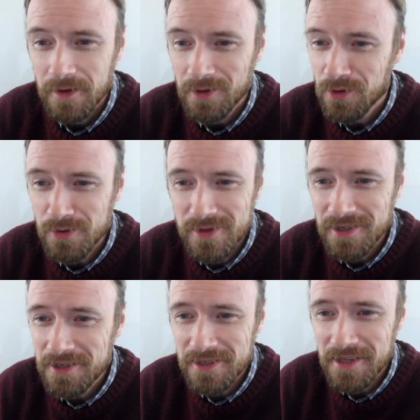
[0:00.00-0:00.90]
No
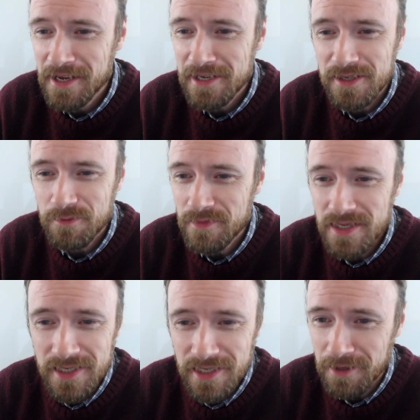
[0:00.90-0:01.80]
such thing as
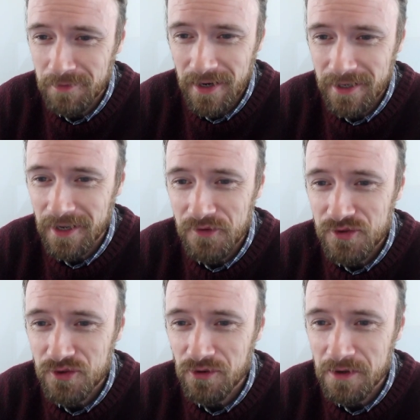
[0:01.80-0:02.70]
missing my live
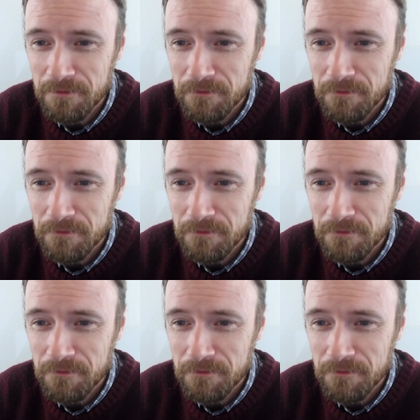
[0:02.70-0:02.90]
stream.